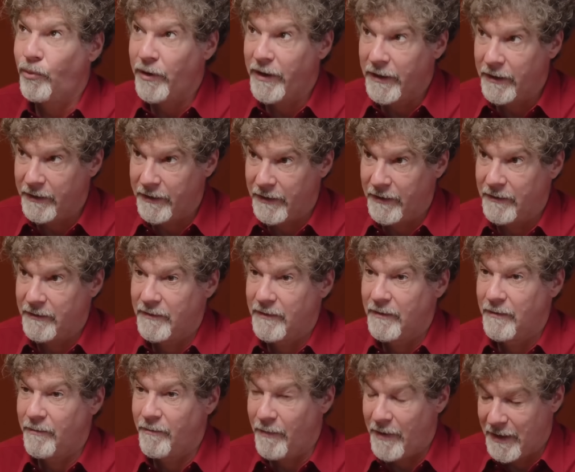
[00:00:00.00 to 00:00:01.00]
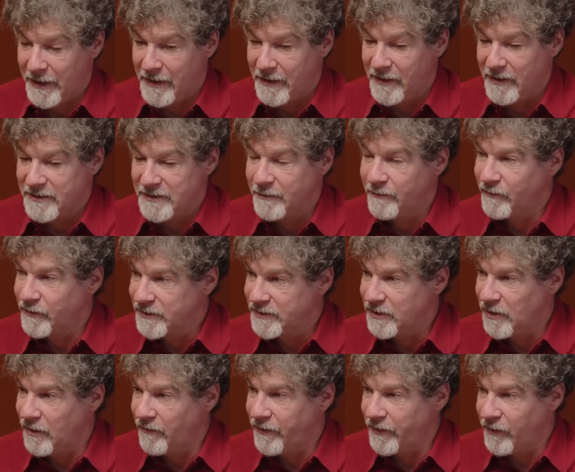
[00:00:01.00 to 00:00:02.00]
brilliant mechanism for
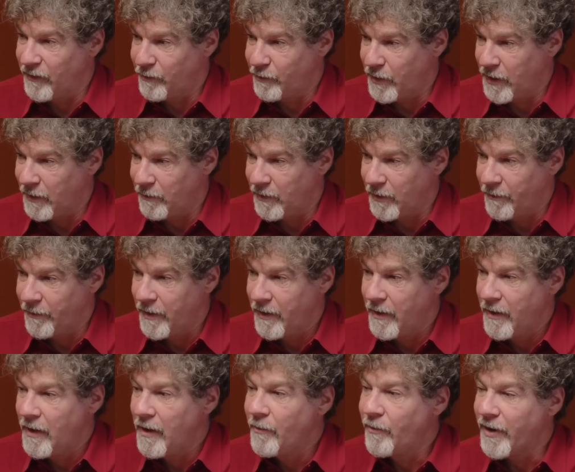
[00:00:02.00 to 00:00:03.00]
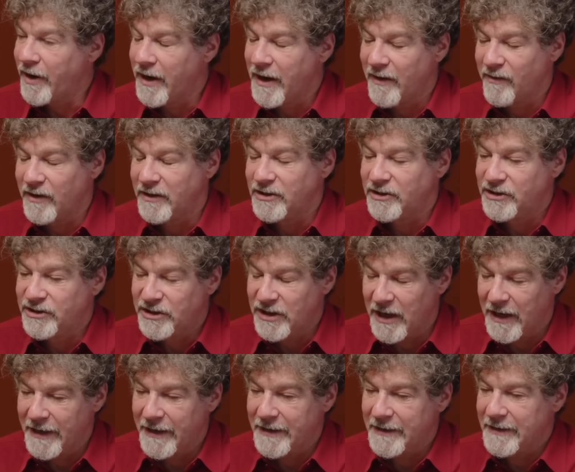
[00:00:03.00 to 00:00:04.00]
solving this problem. But it has a
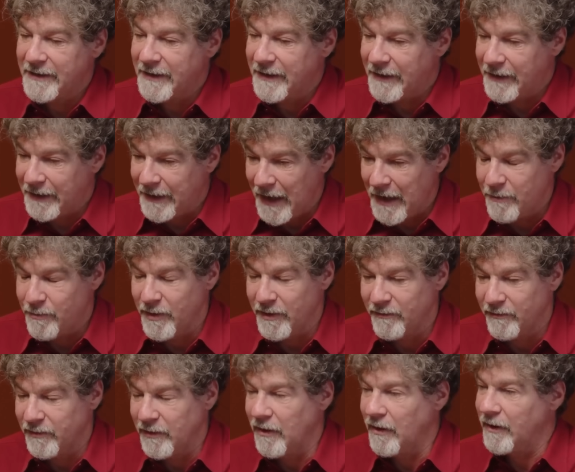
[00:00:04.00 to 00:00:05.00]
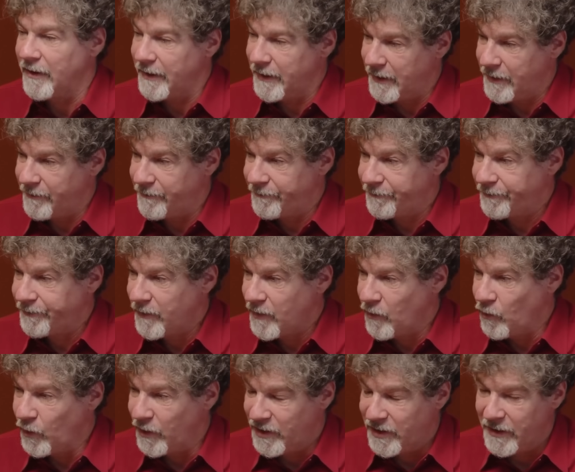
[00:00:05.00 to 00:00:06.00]
giant gaping flaw in it,
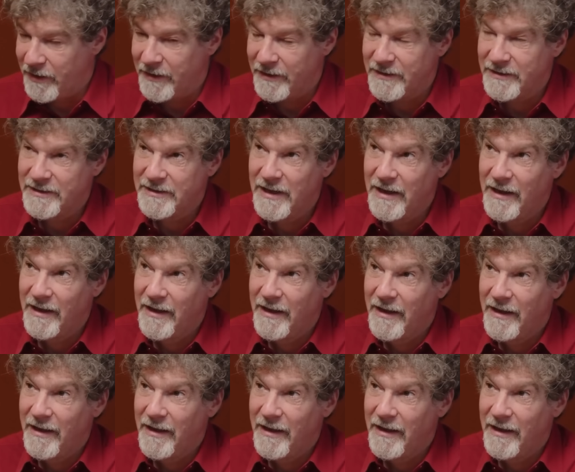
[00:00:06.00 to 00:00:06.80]
which is